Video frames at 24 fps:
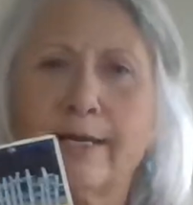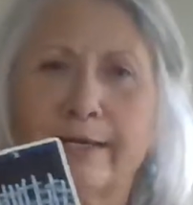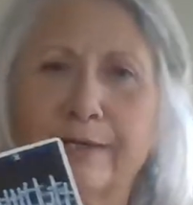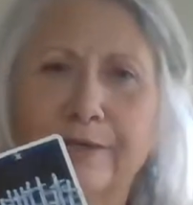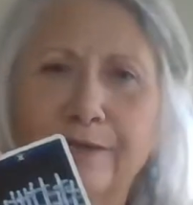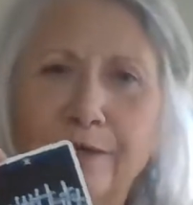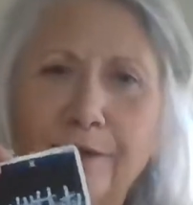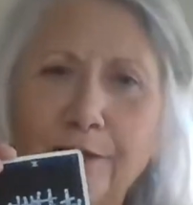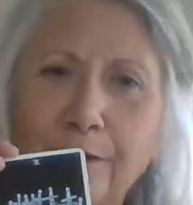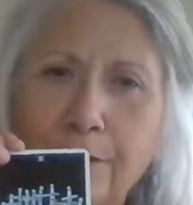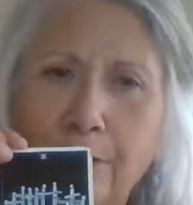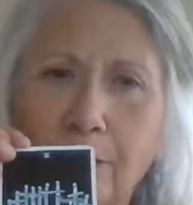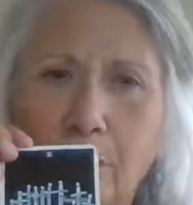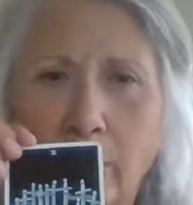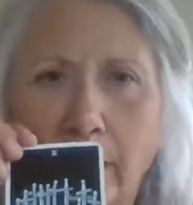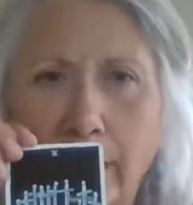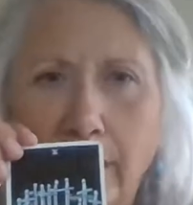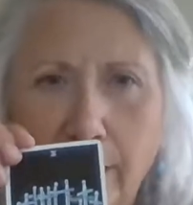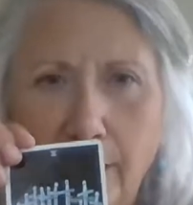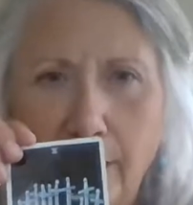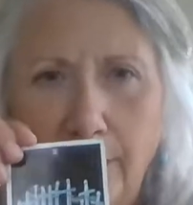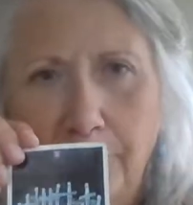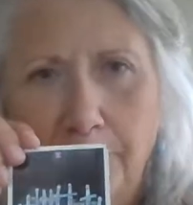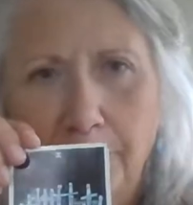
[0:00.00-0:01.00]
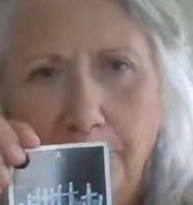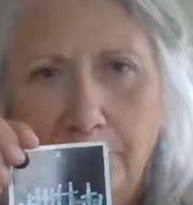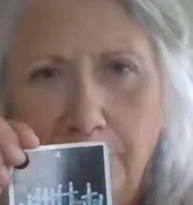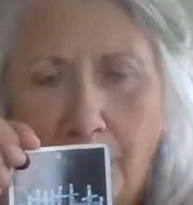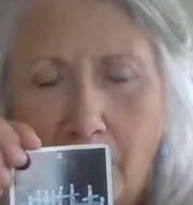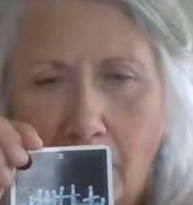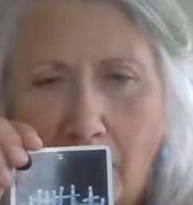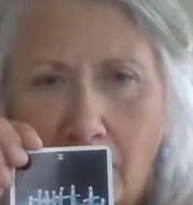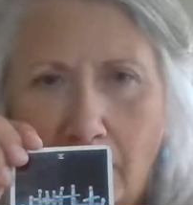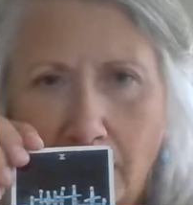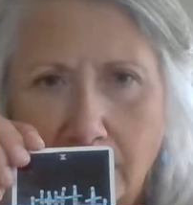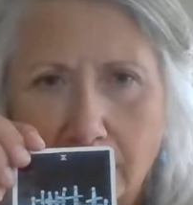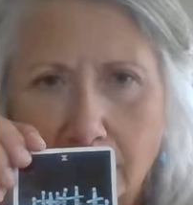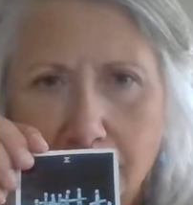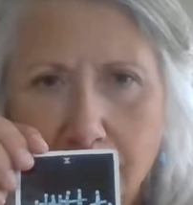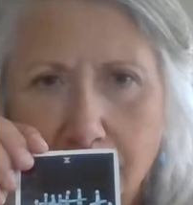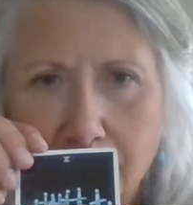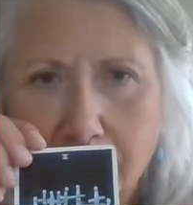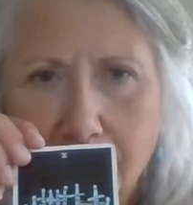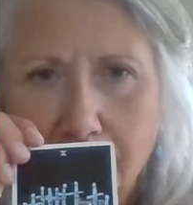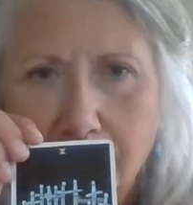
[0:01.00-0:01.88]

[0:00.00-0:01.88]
And look what you've got.